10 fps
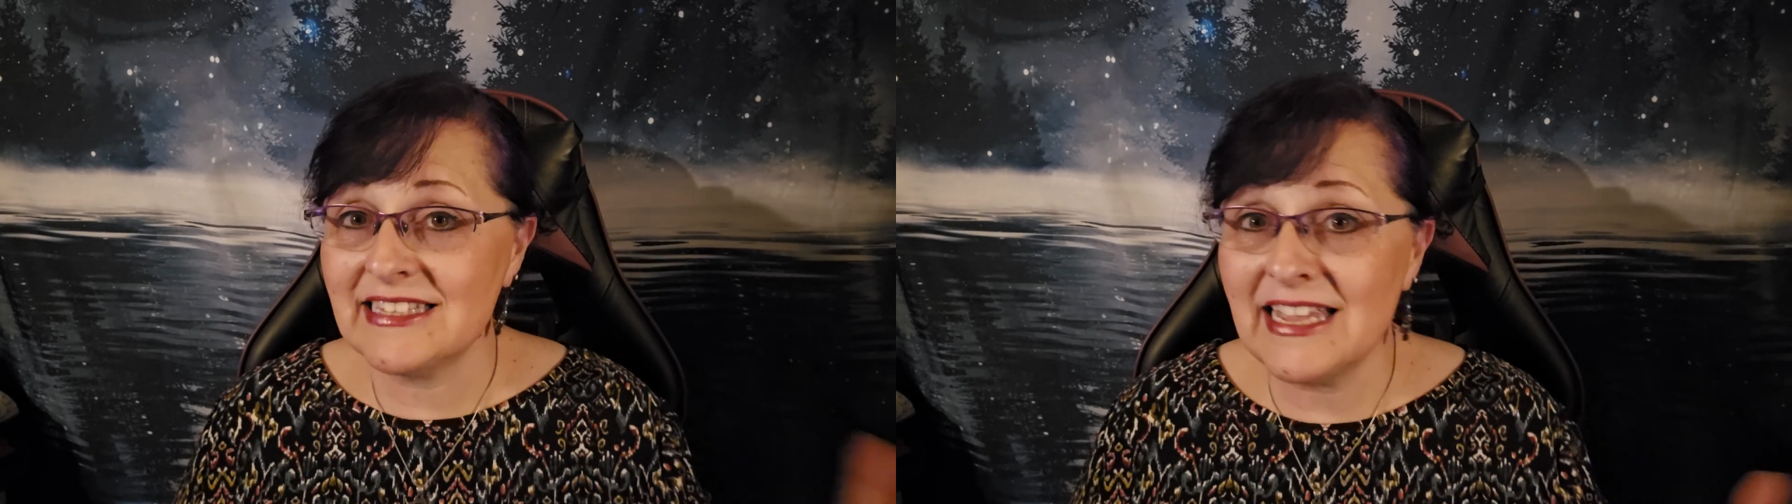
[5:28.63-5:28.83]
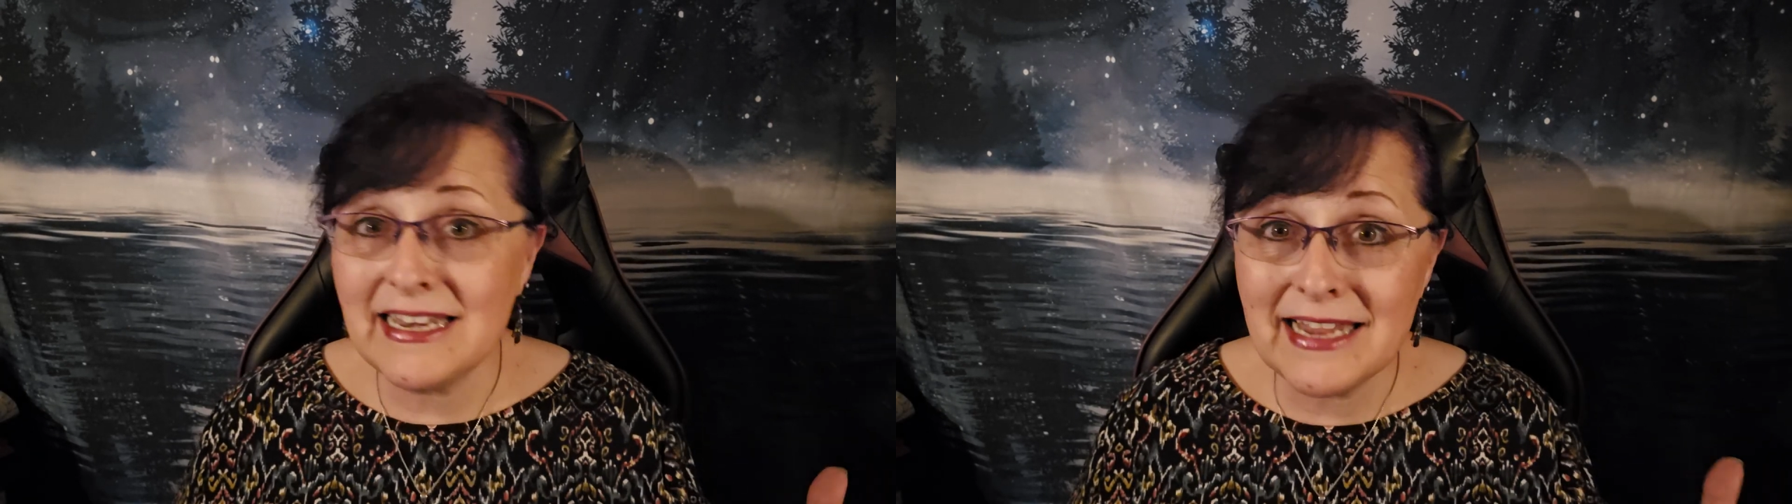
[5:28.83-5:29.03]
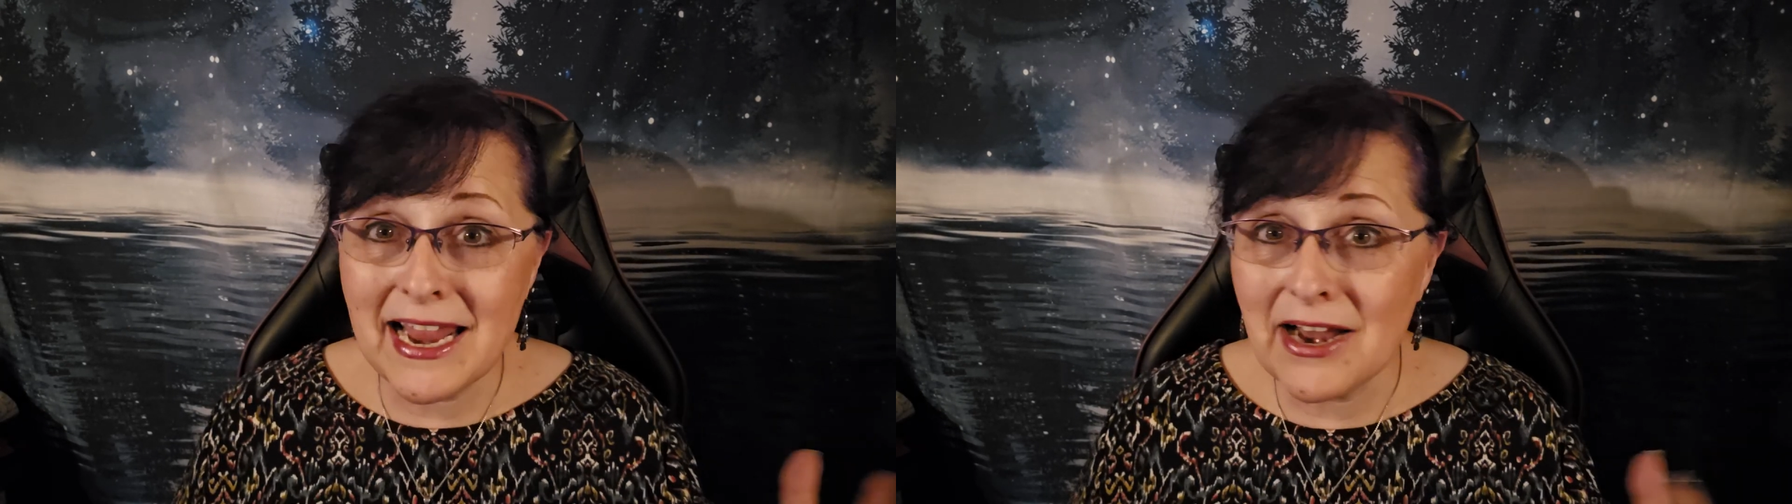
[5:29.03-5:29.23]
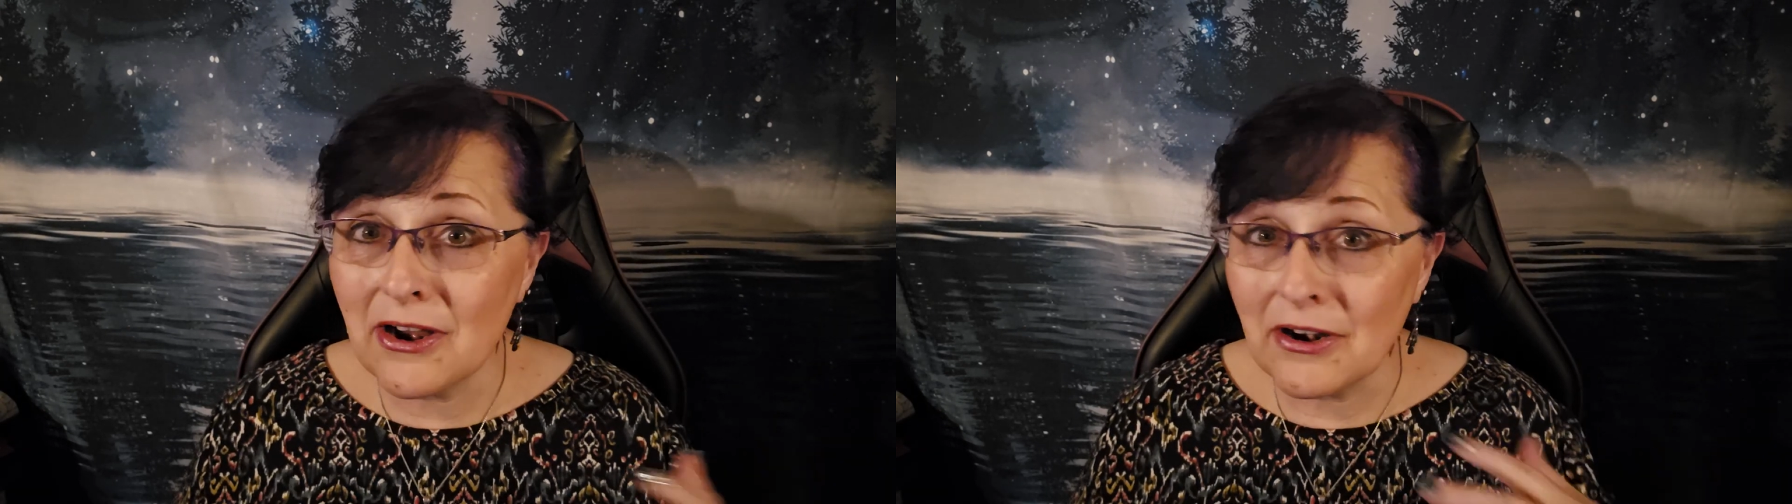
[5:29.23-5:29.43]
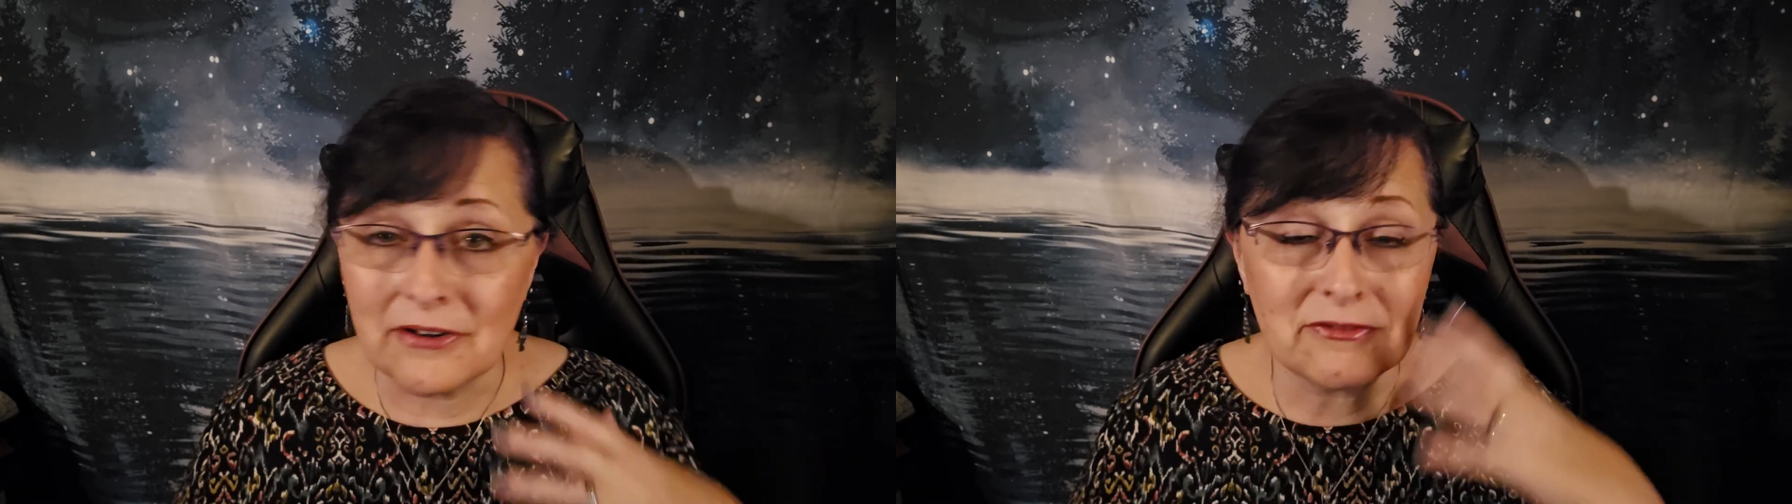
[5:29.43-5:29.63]

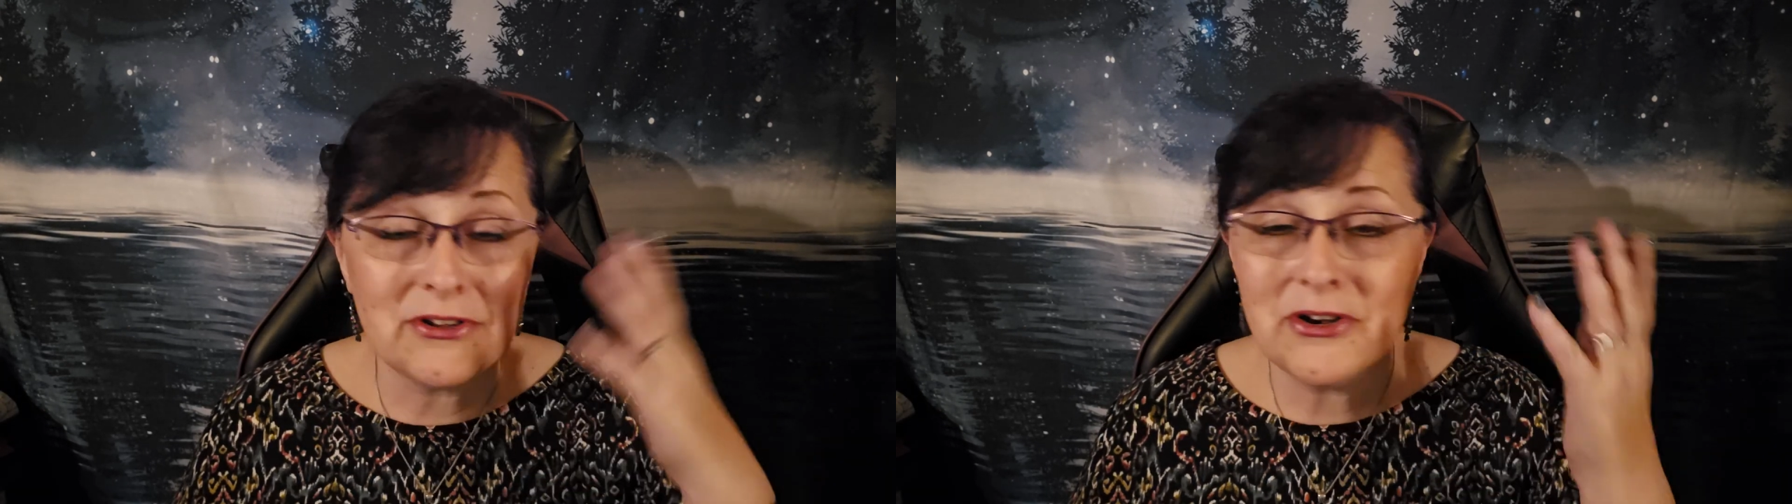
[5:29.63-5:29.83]
skincare.